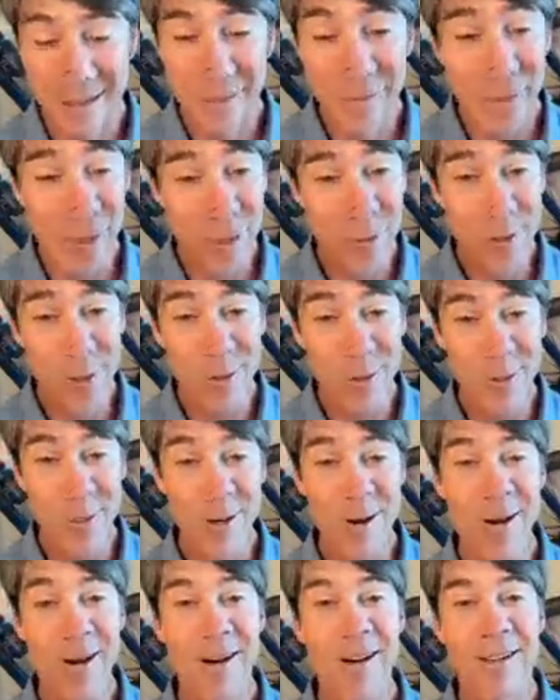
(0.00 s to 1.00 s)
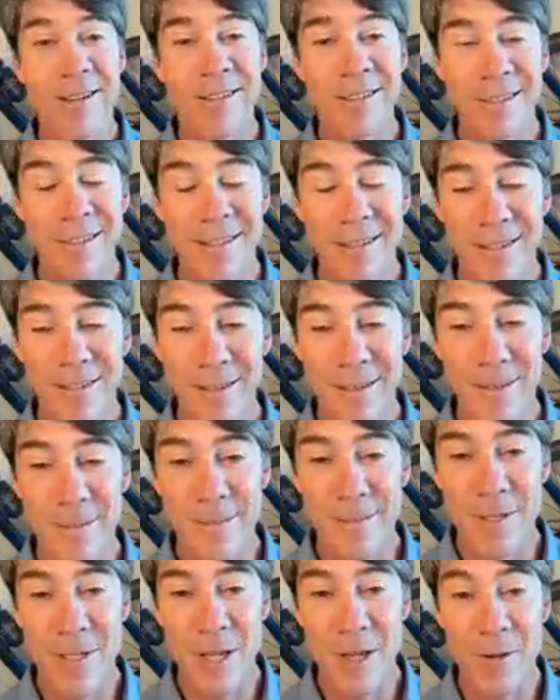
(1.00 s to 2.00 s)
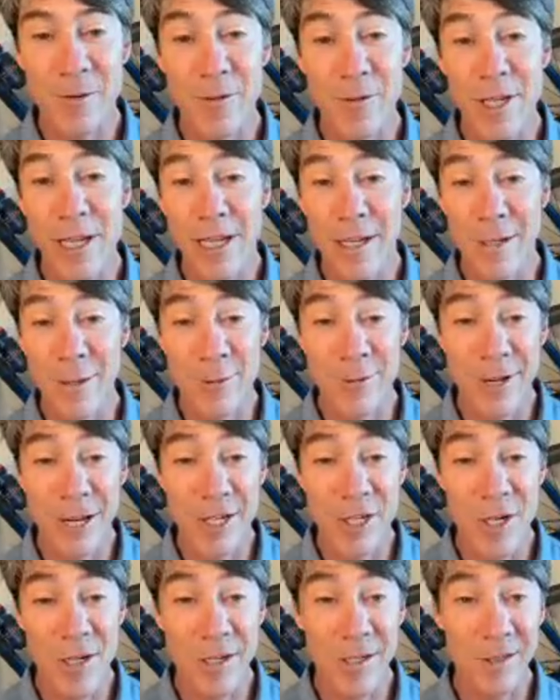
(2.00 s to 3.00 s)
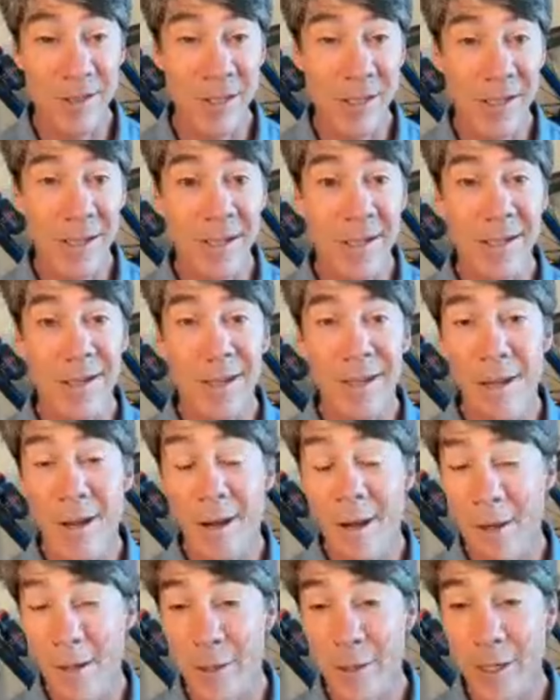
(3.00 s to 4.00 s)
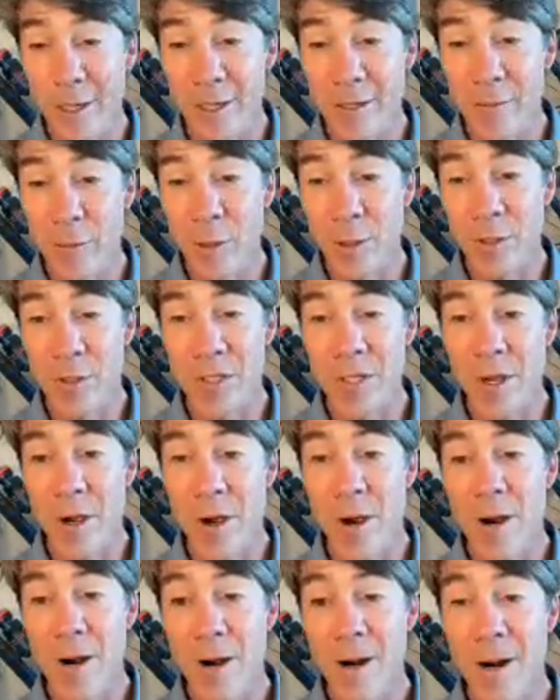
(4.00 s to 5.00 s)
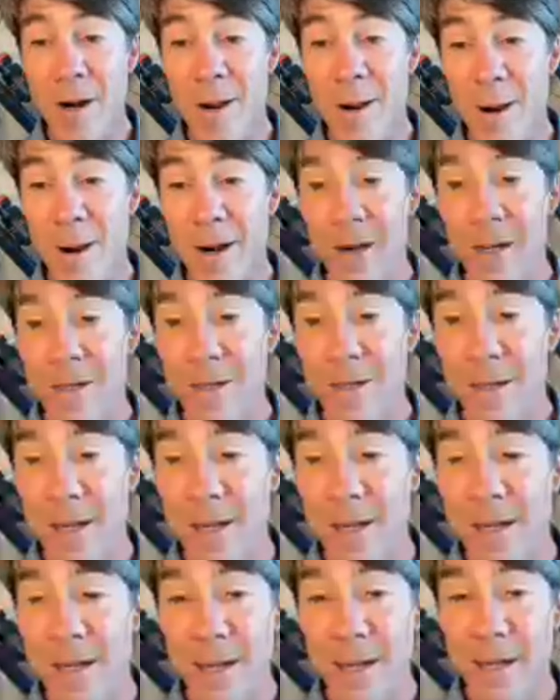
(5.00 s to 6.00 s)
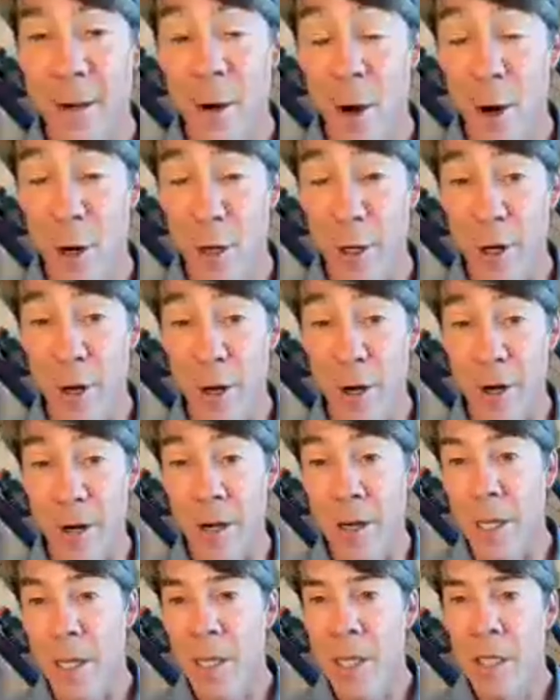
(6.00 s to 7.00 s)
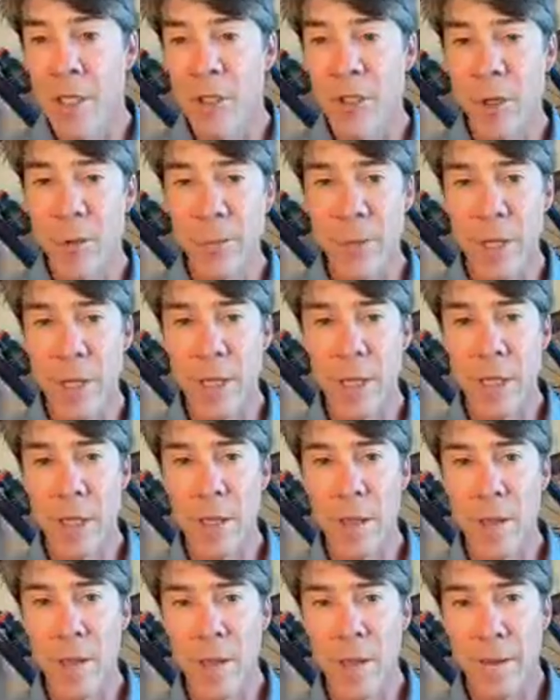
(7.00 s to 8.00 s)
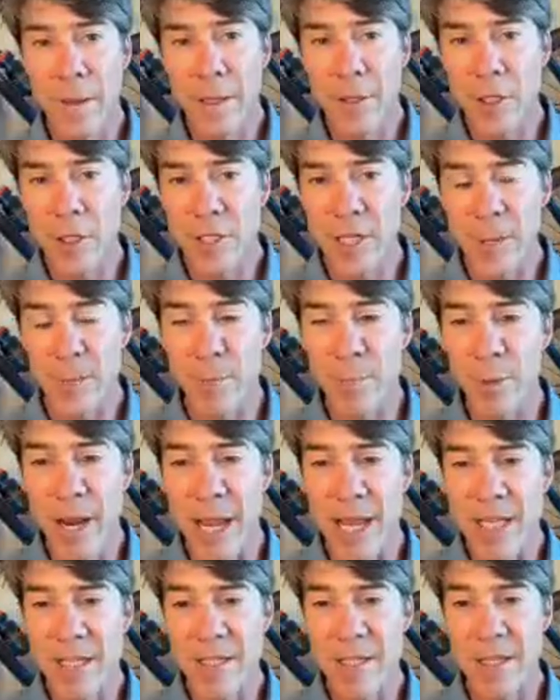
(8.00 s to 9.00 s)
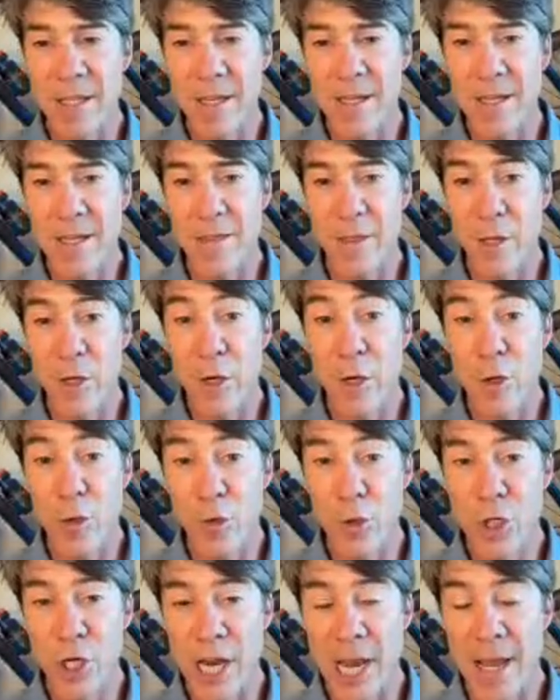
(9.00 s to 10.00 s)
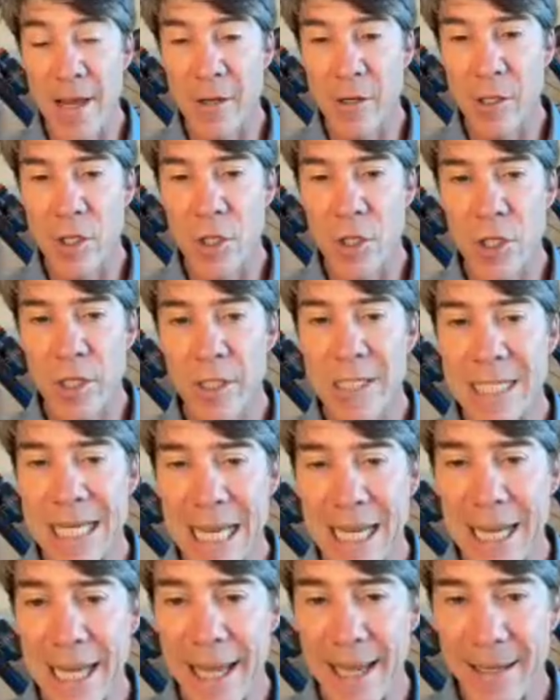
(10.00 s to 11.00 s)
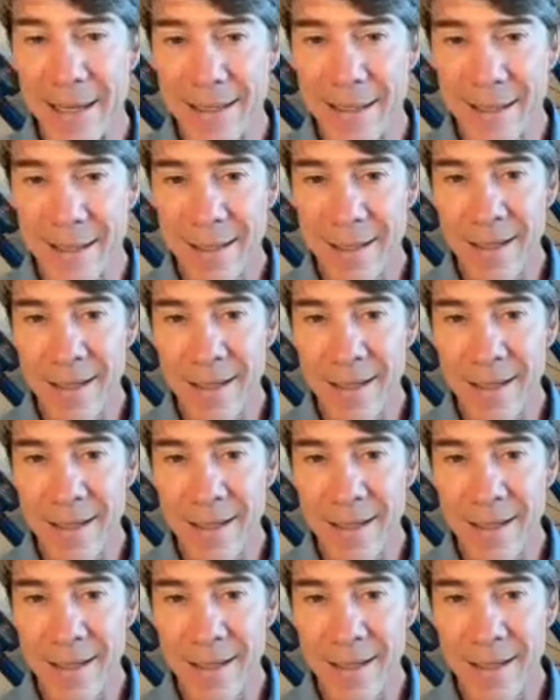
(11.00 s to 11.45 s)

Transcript: VO2s are hard." Um, so you get a new threshold all your intervals are hard, uh, harder. So yeah, just embrace the the new challenge, dig in,